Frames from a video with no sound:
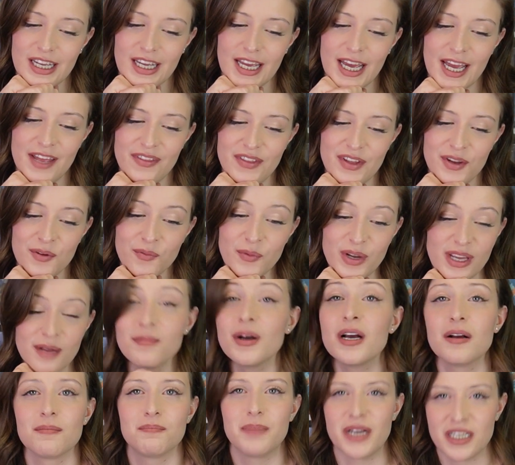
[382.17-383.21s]
And then we
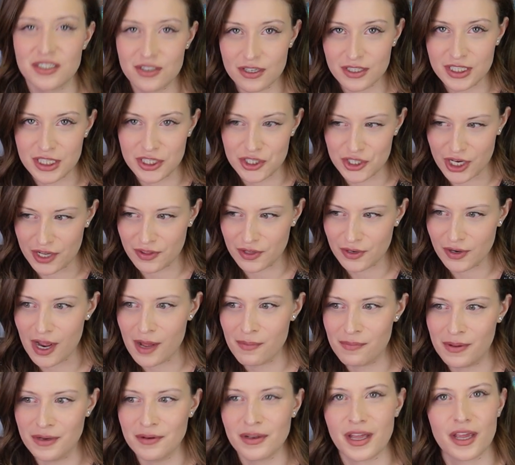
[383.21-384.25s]
bundled each other
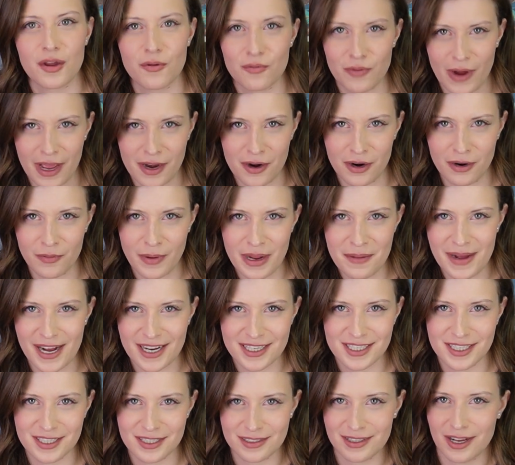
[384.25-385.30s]
up and like ran our way
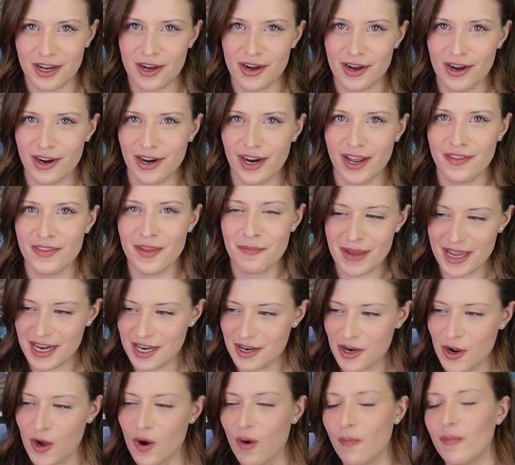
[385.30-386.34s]
back to the car and then made
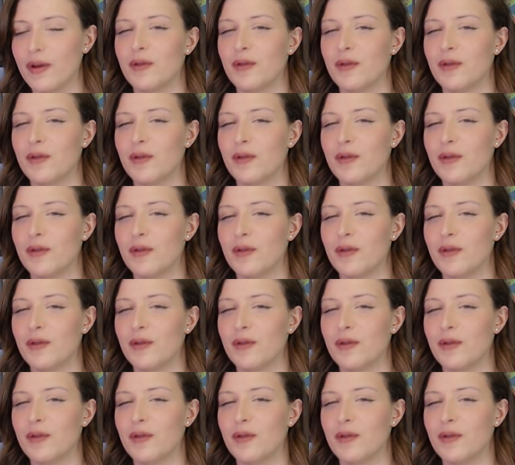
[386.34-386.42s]
it home.